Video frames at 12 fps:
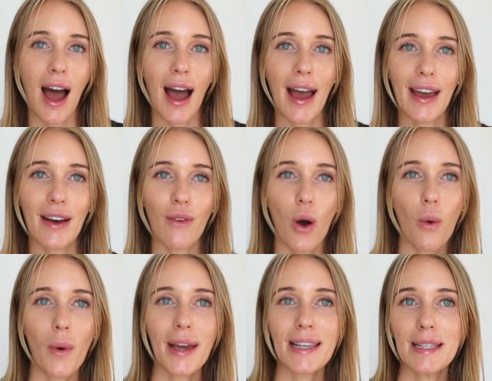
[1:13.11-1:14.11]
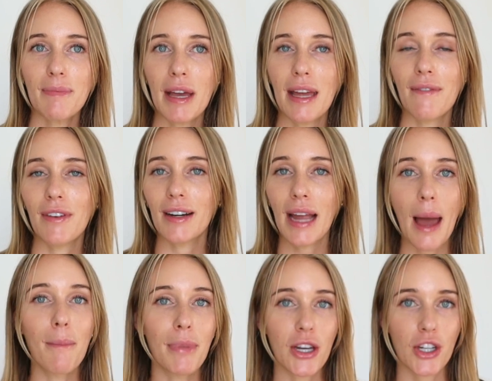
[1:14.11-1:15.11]
I have always been very
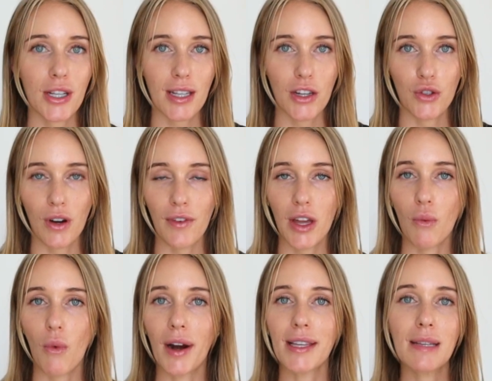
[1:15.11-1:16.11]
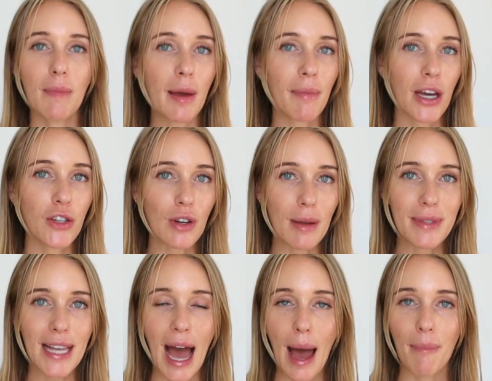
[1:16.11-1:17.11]
ambitious and driven, wanted to make my dreams
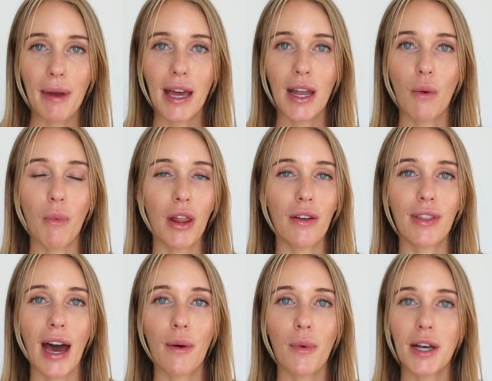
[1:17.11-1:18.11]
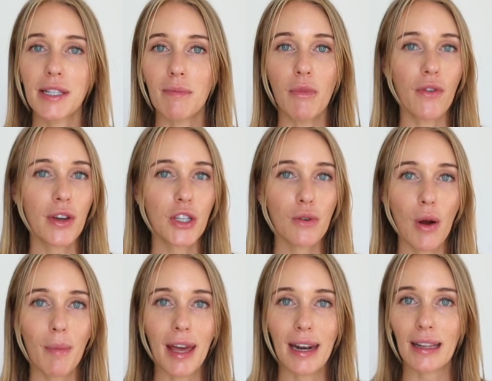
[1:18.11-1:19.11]
happen, whether that was moving to
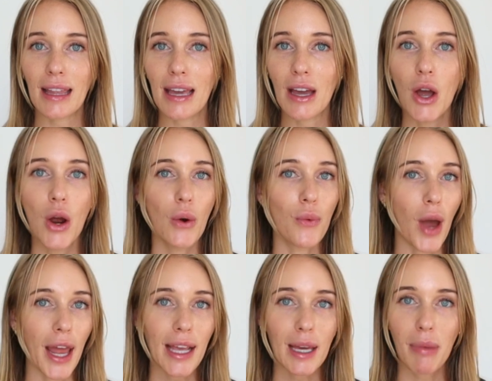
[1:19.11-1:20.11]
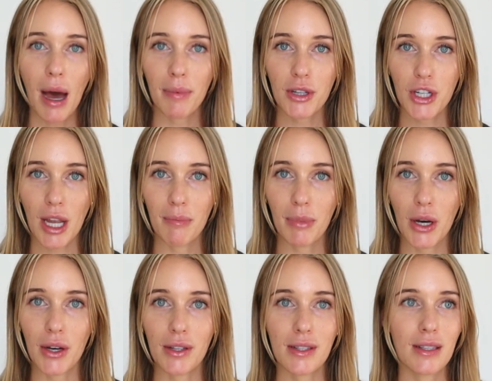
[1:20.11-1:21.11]
Rome, Italy, writing and publishing
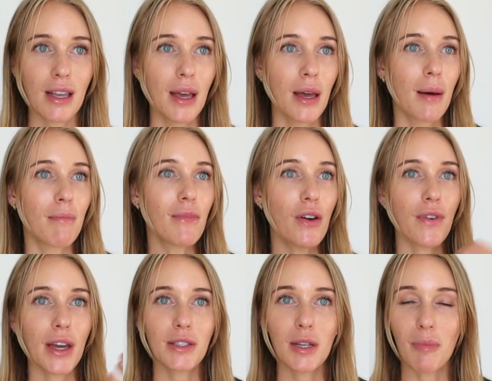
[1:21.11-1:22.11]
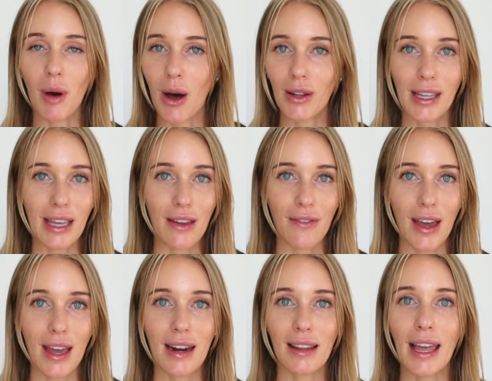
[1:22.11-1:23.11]
books, moving to Bali
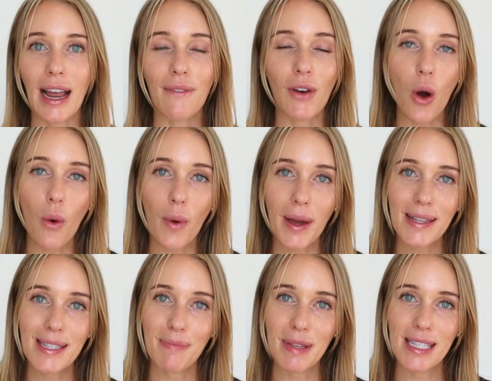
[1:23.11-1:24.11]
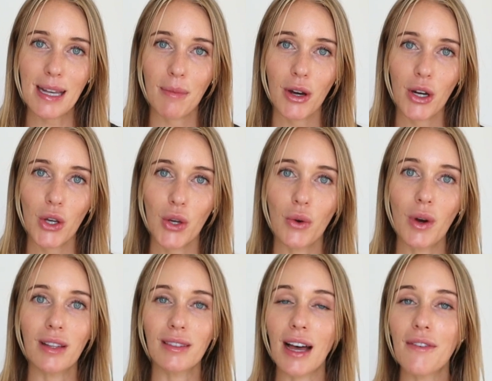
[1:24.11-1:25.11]
even, like I've always been someone who
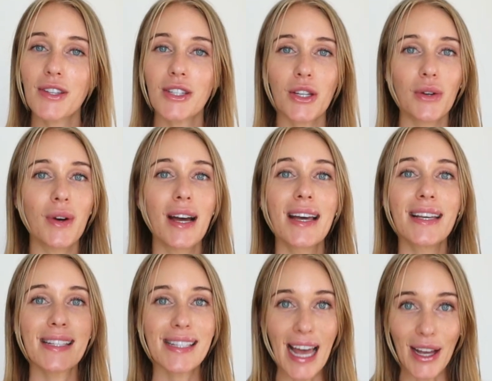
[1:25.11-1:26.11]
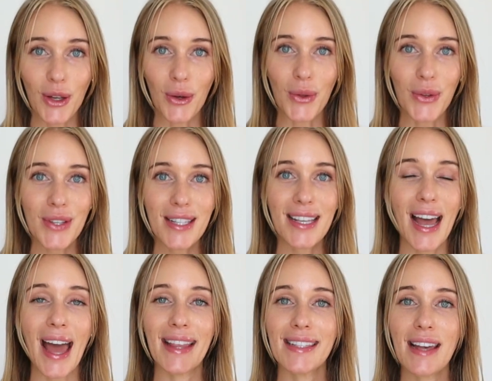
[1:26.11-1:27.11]
loves to set goals
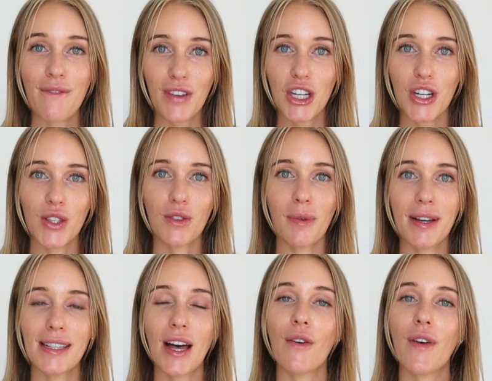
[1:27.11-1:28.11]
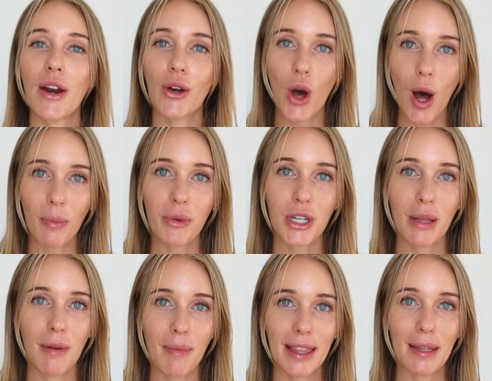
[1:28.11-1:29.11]
and set visions for myself and accomplish them
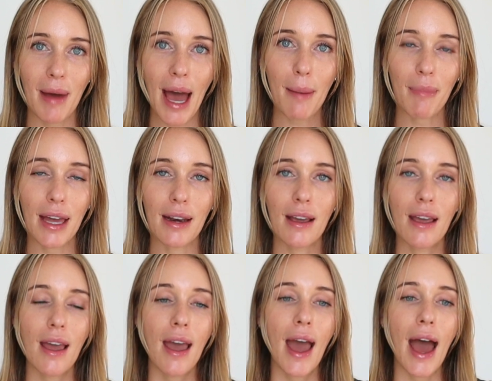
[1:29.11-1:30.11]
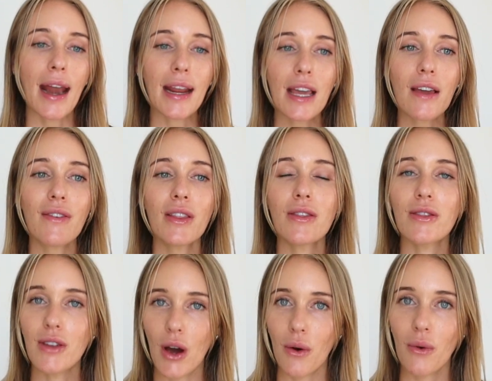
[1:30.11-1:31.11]
and make them happen. And
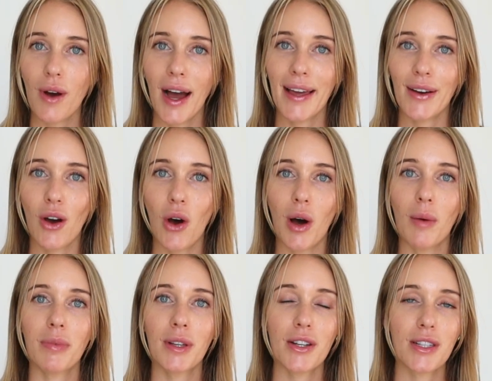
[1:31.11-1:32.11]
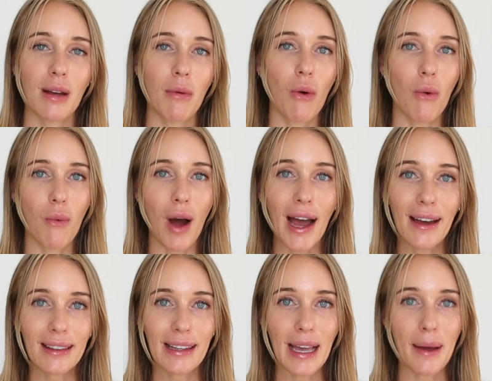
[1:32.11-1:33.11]
even though I accomplished some
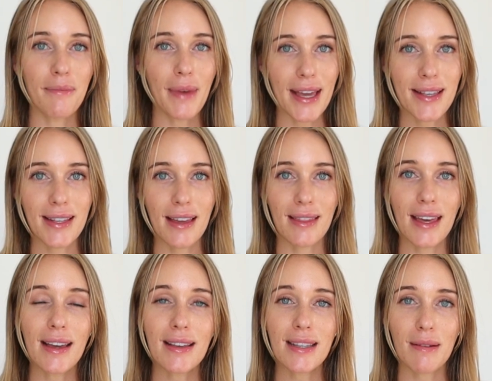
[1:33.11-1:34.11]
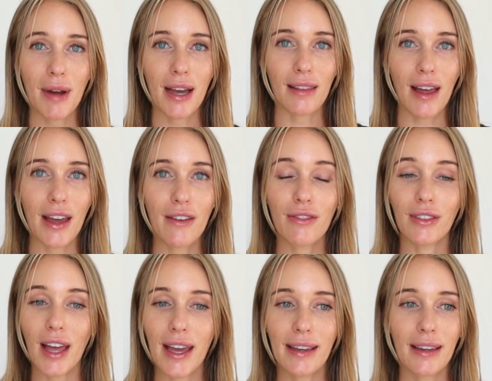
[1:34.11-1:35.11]
wildly amazing things in my life,
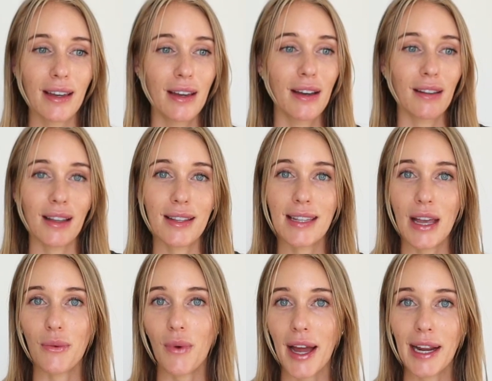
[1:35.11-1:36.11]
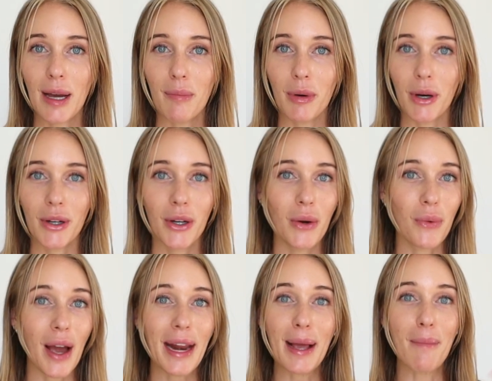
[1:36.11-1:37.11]
like let's say writing a book,
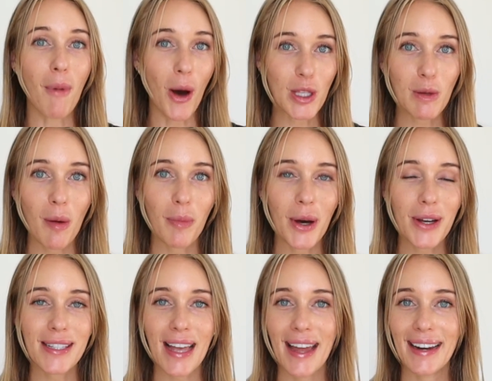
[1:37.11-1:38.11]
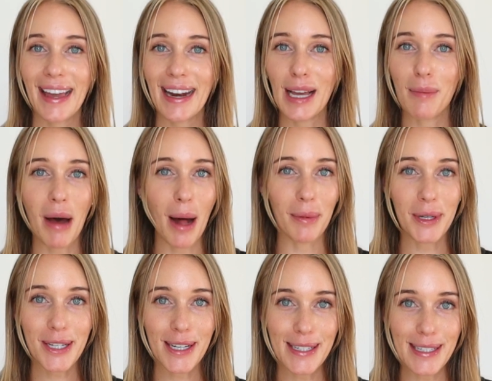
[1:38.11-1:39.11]
writing multiple books and getting a
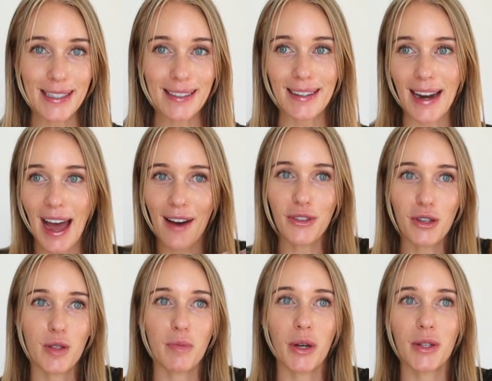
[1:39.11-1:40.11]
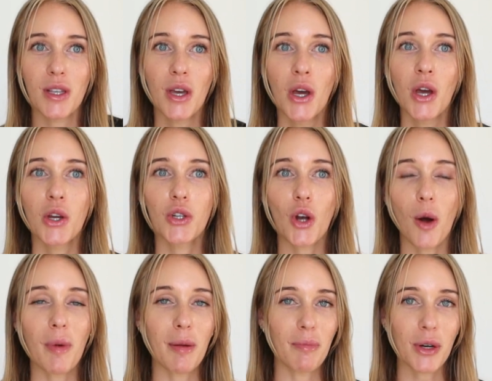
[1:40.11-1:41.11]
publishing deal and have those books show
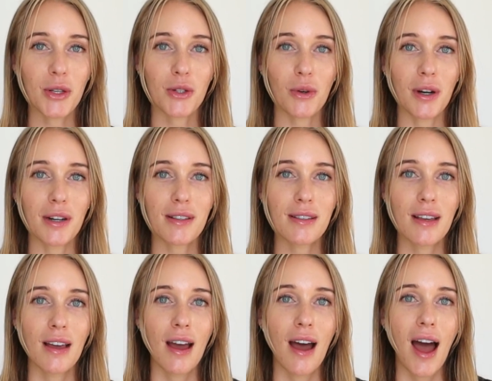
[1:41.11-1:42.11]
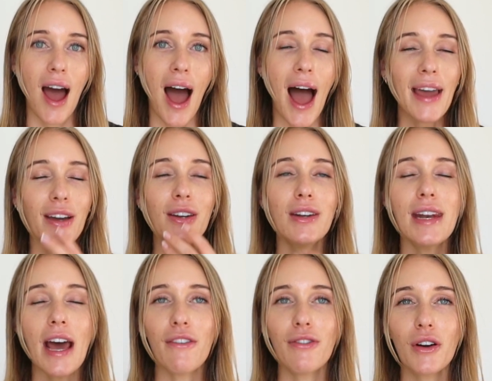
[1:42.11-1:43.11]
up in bookstores, I could
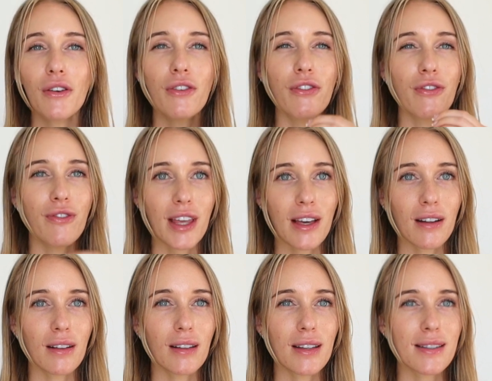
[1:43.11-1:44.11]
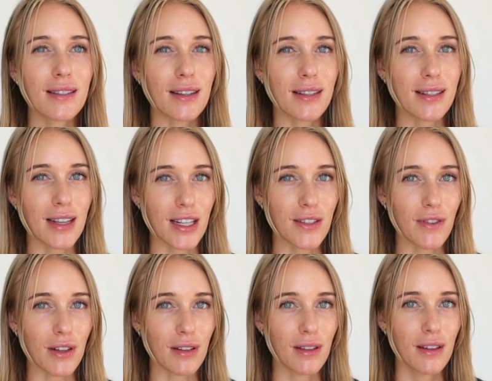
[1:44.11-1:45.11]
never feel
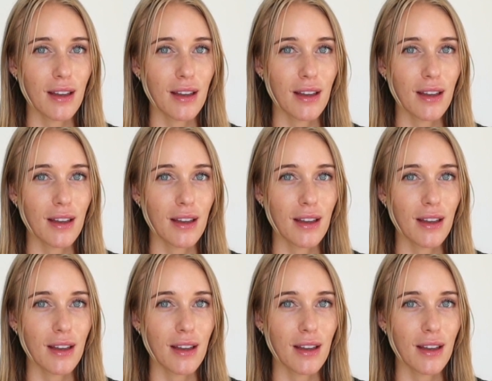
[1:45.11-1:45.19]
successful.